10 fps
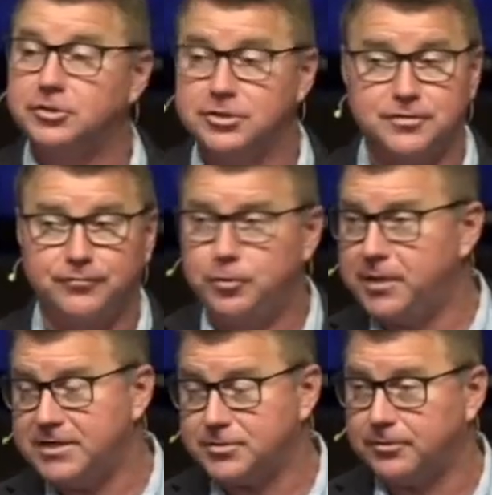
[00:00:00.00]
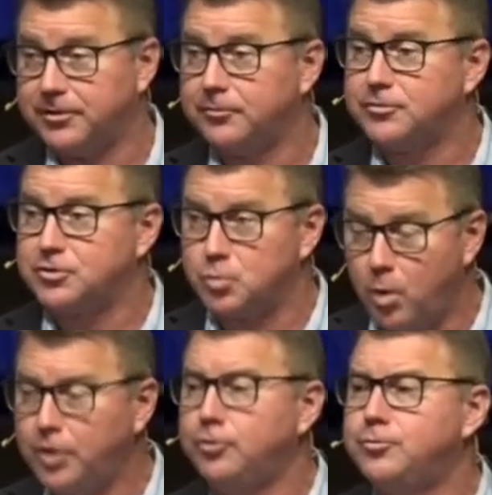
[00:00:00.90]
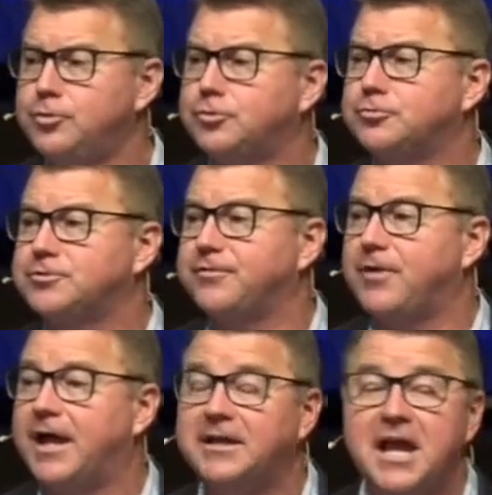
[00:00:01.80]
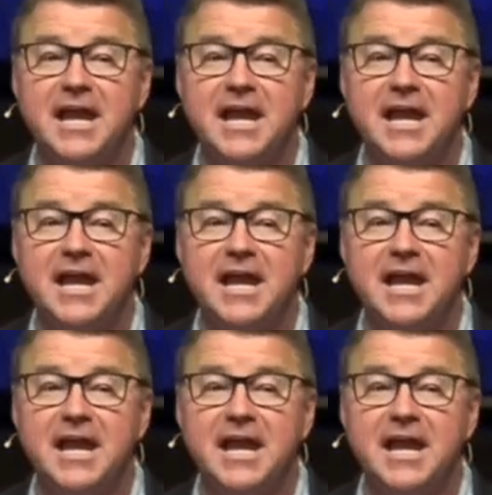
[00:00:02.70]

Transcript: just a few days earlier, this one whom you crucified